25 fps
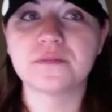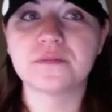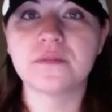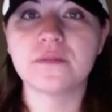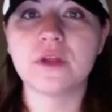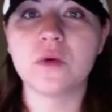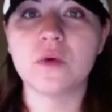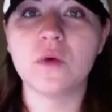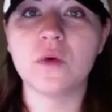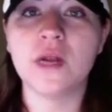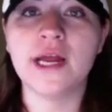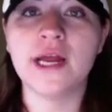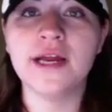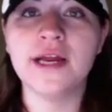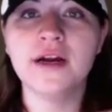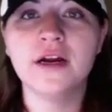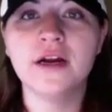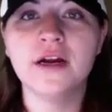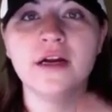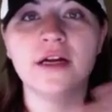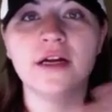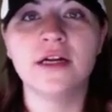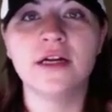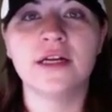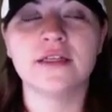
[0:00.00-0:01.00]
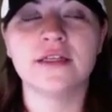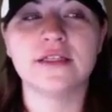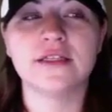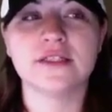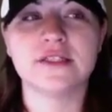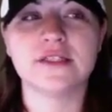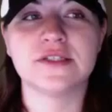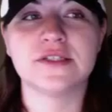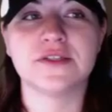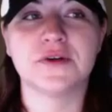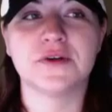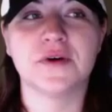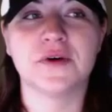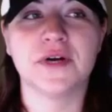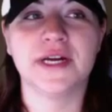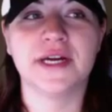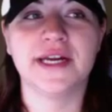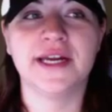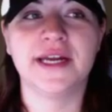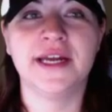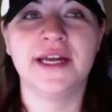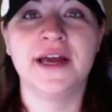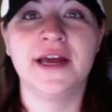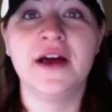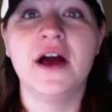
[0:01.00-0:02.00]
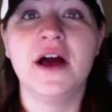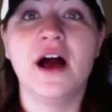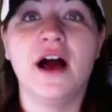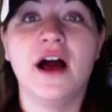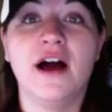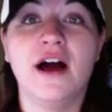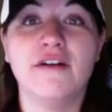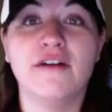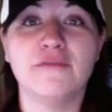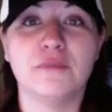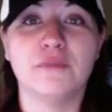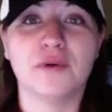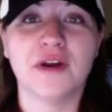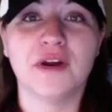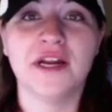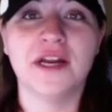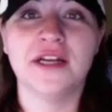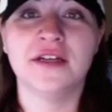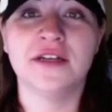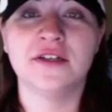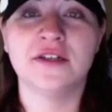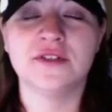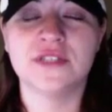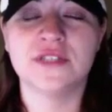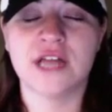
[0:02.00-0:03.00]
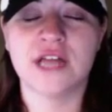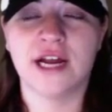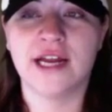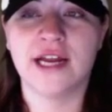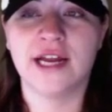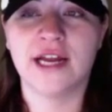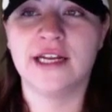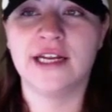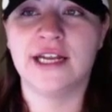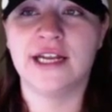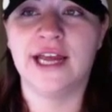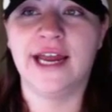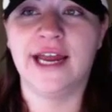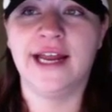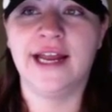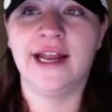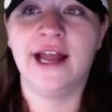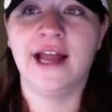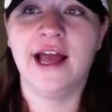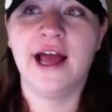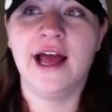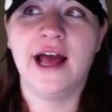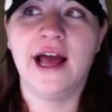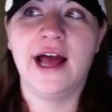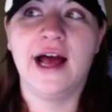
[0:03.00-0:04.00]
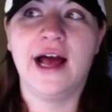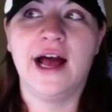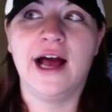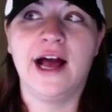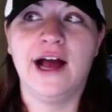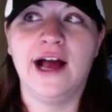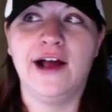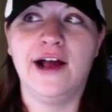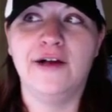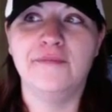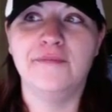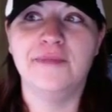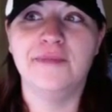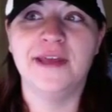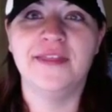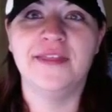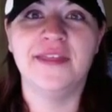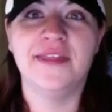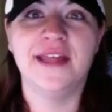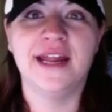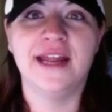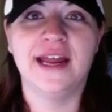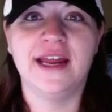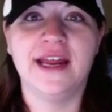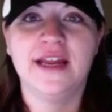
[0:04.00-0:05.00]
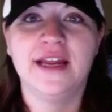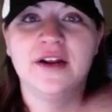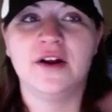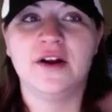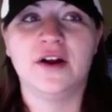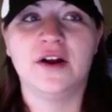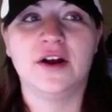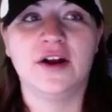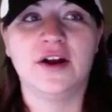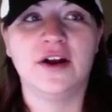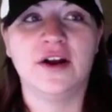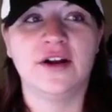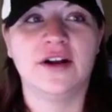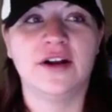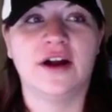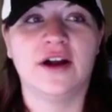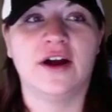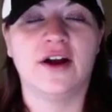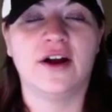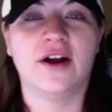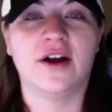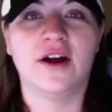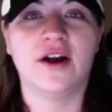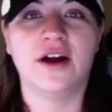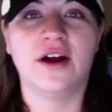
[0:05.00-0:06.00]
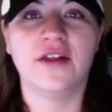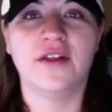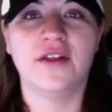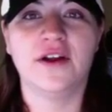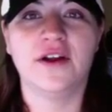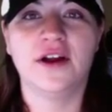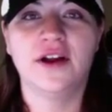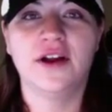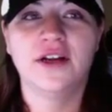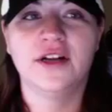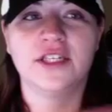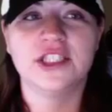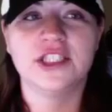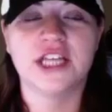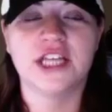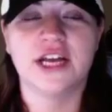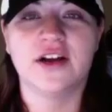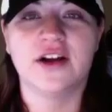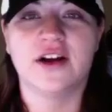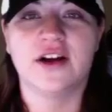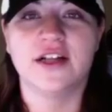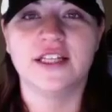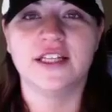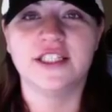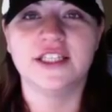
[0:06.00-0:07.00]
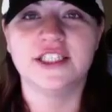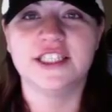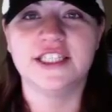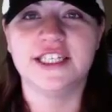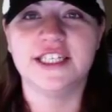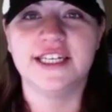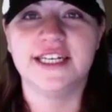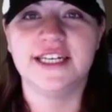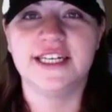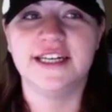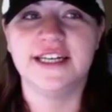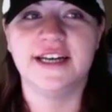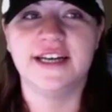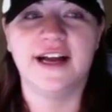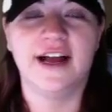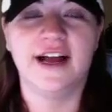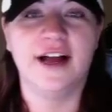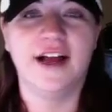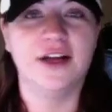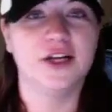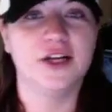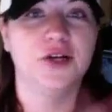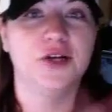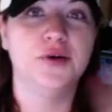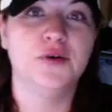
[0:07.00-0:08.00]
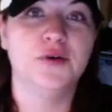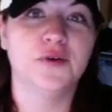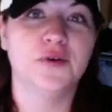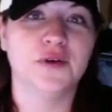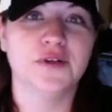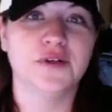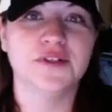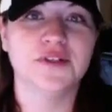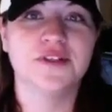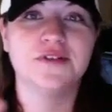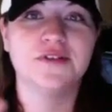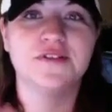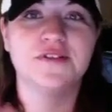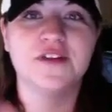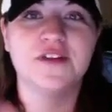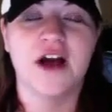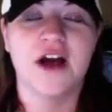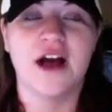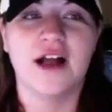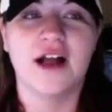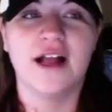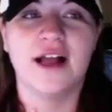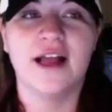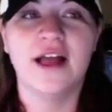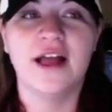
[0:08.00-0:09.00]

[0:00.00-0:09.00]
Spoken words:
when I heard the story of Bryn, who's talking tonight, and then I had heard our other Shakeology gurus who talk